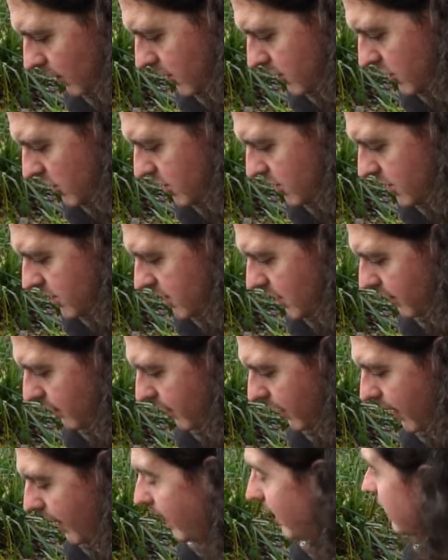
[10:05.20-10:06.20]
just to see if
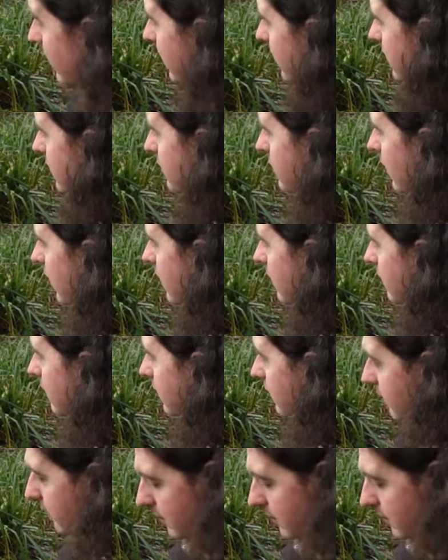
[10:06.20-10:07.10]
I get any interest.